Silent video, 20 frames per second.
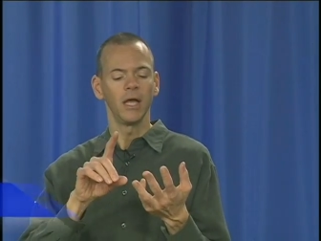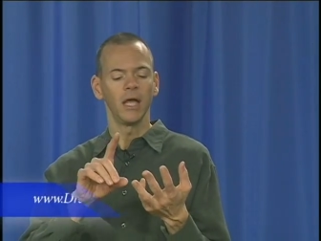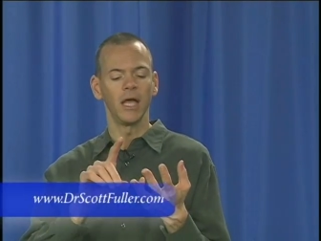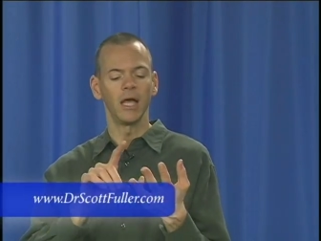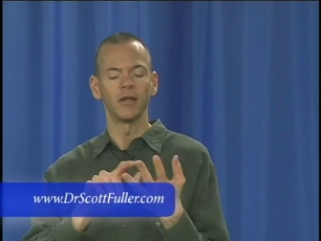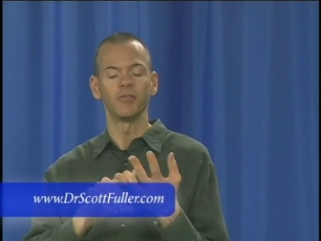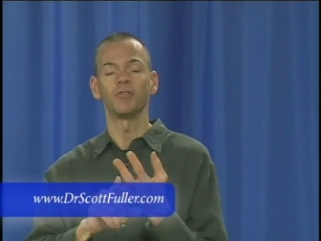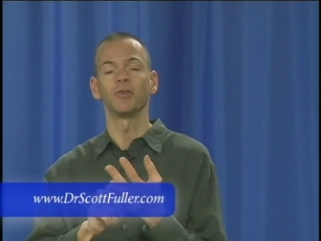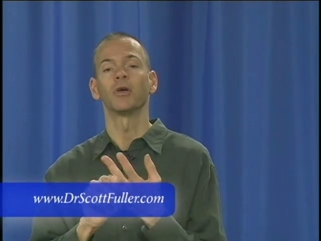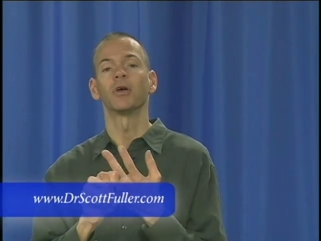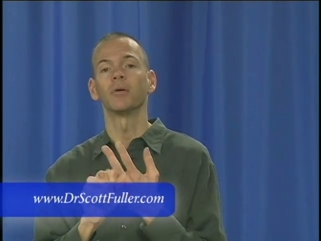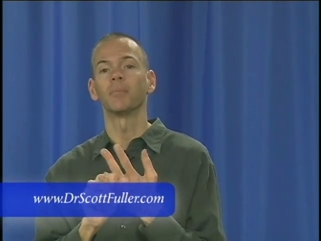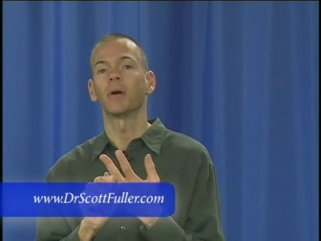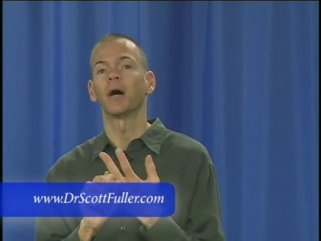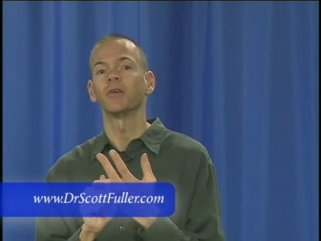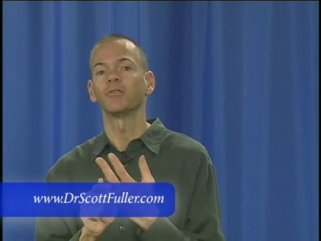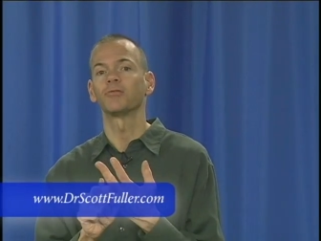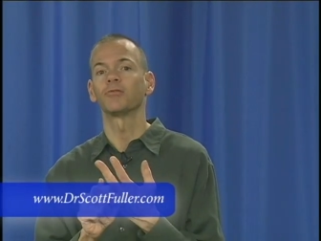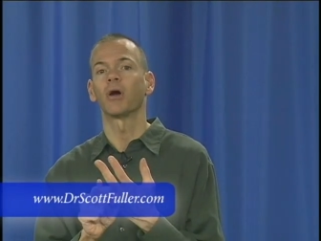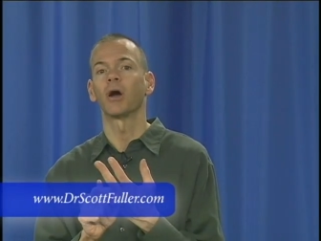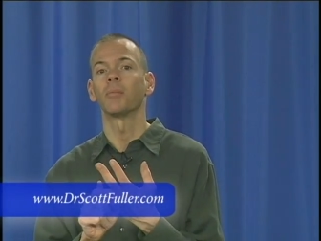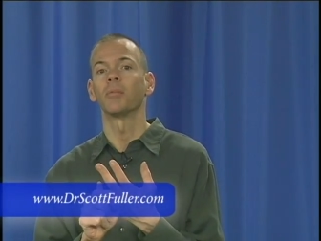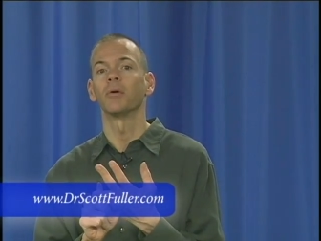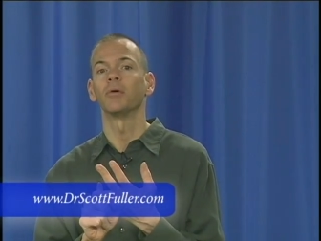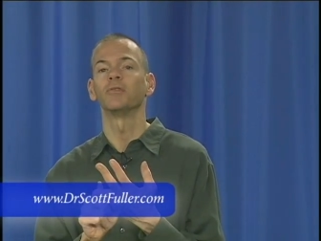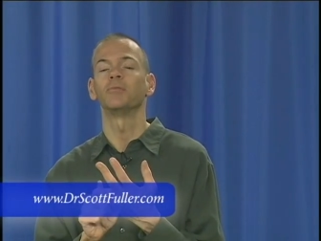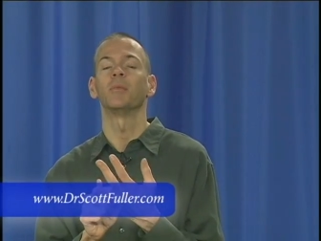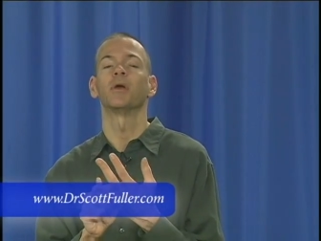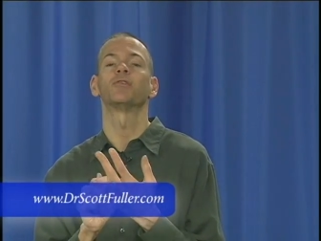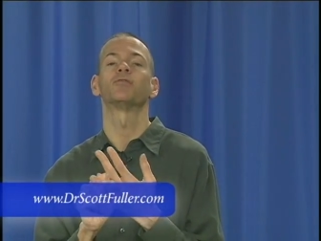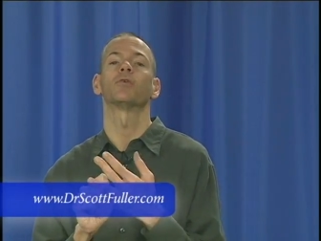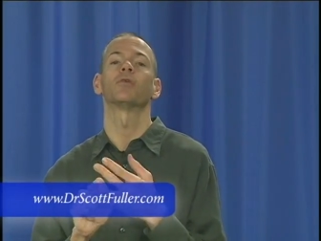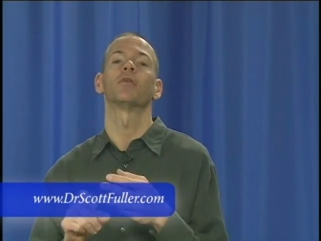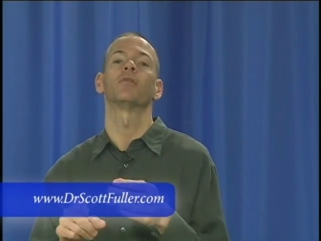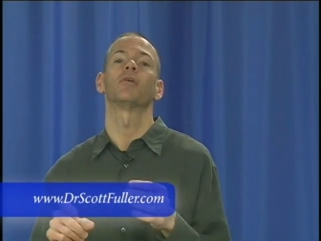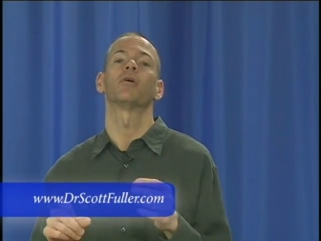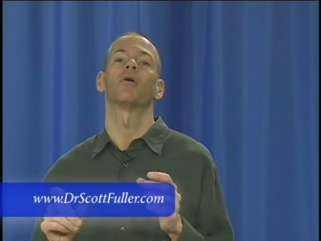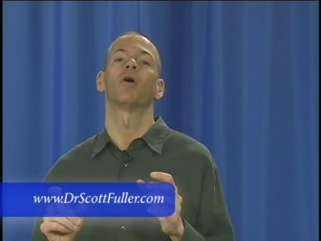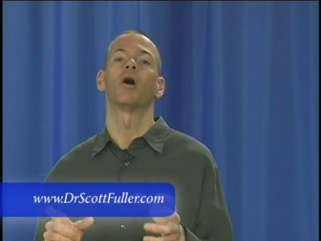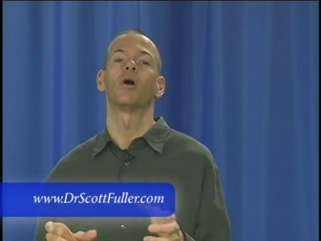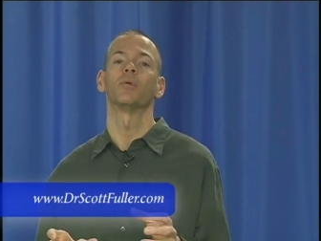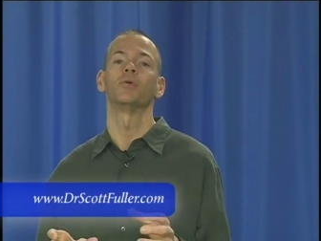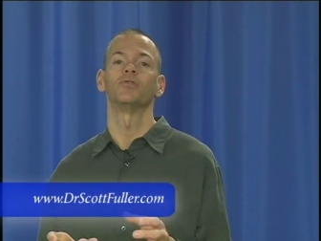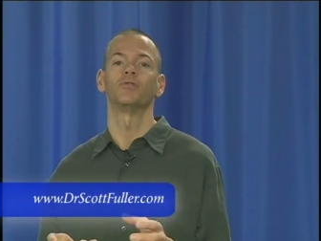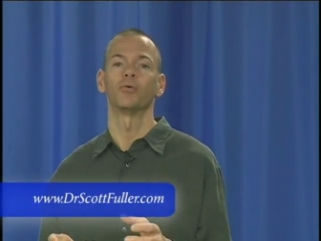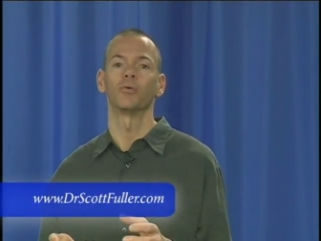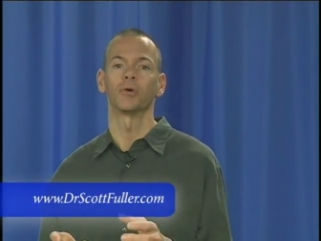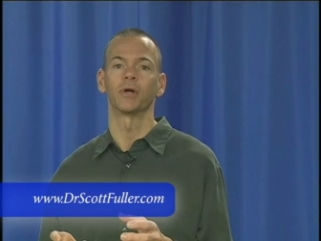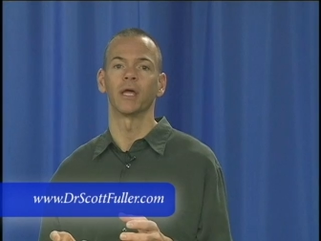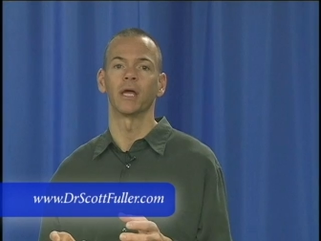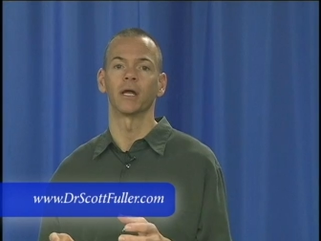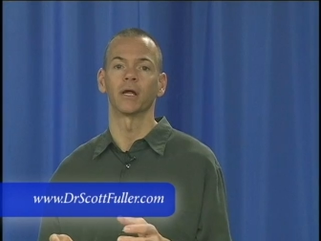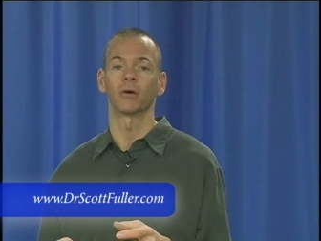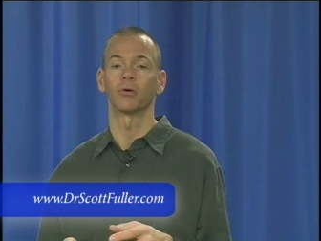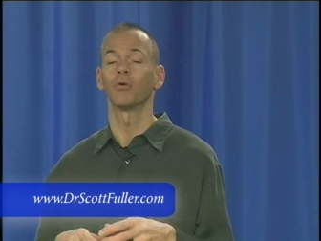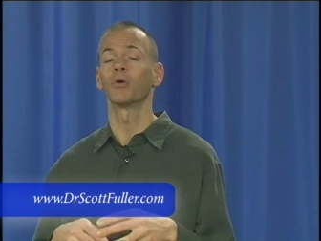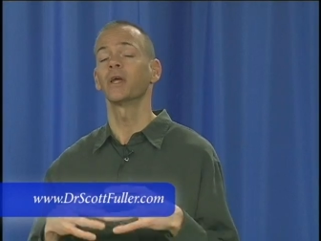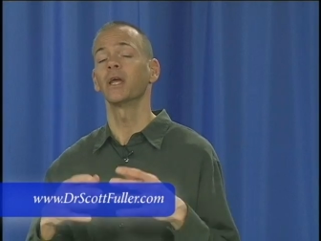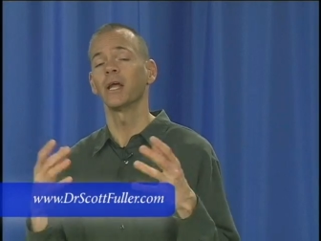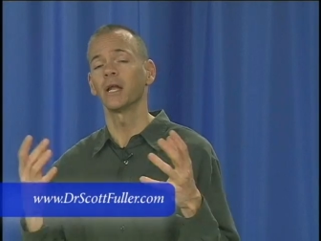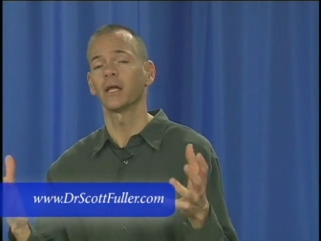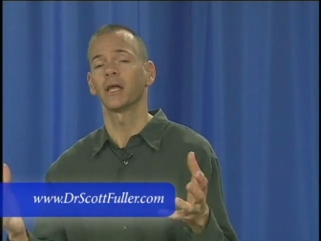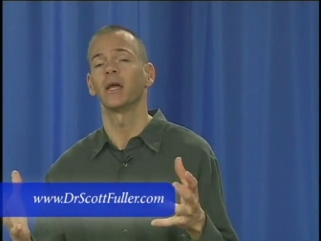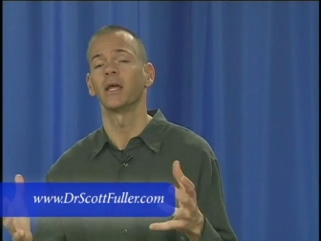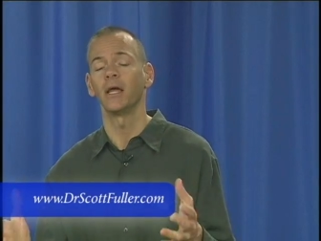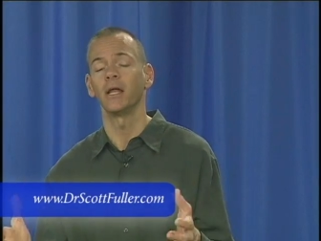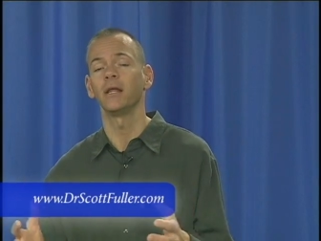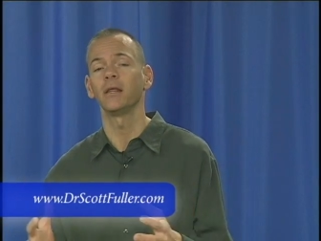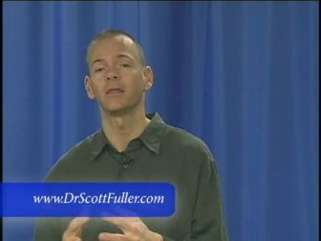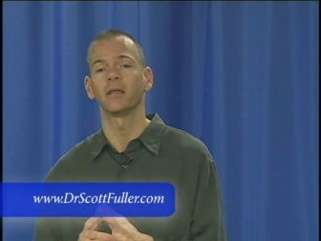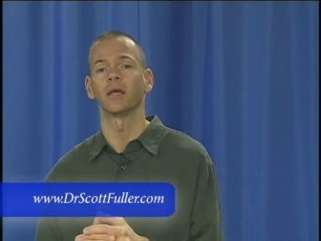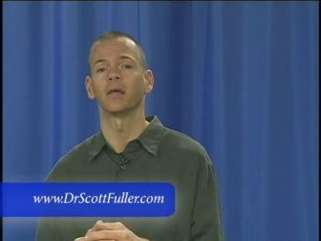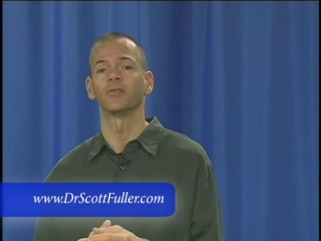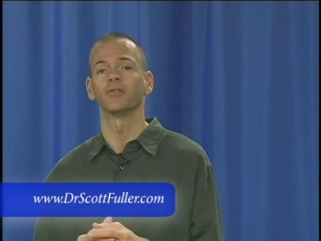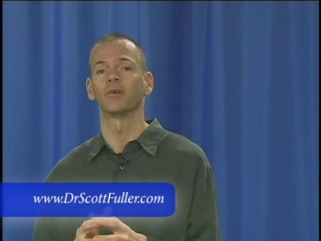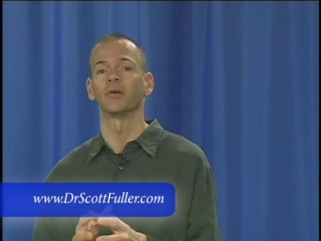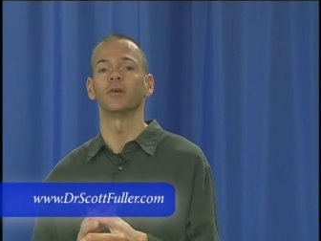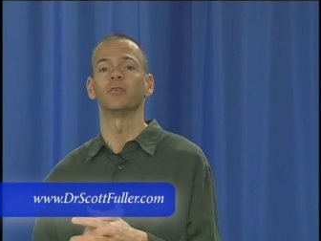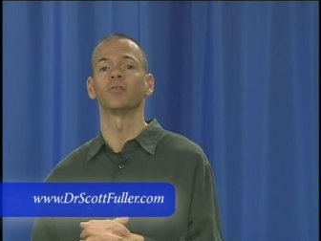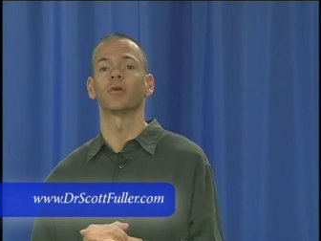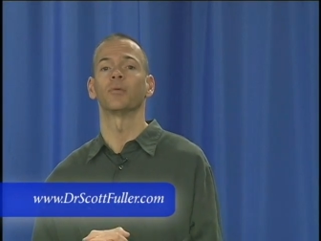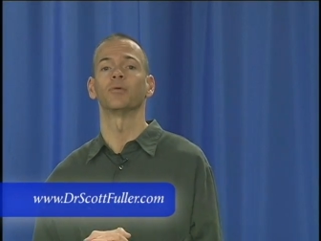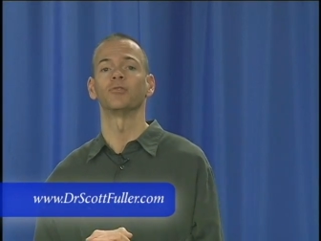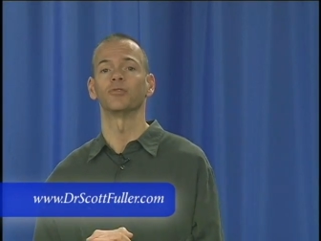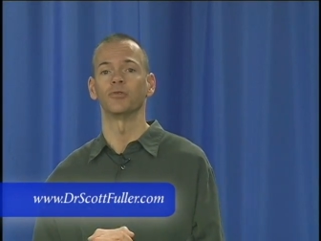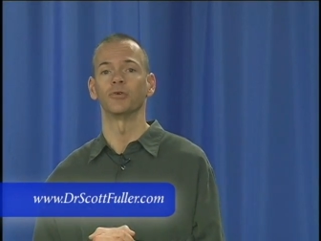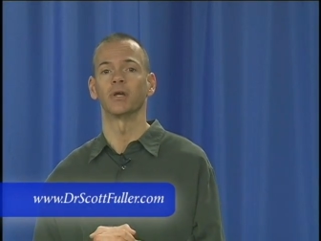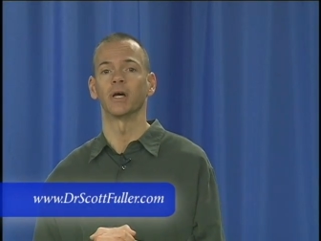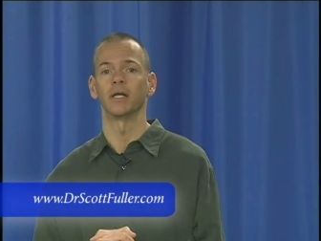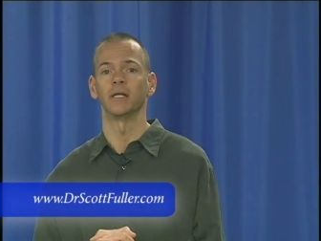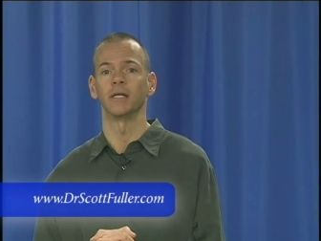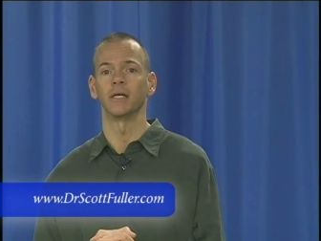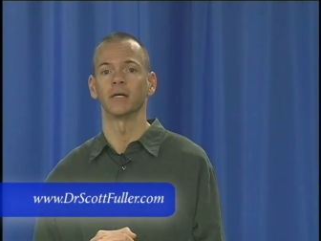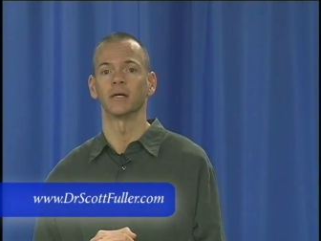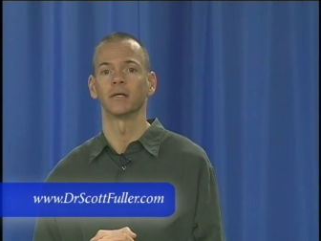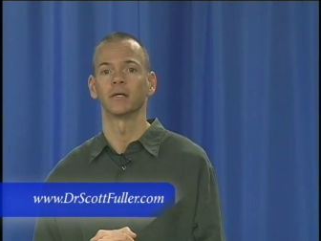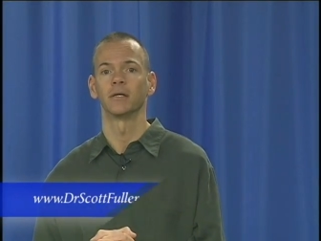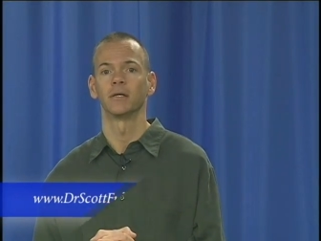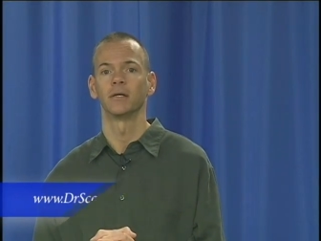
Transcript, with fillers: And if you're going to buy strawberries, make sure that they're always organic. Organic anything is, is always a good idea.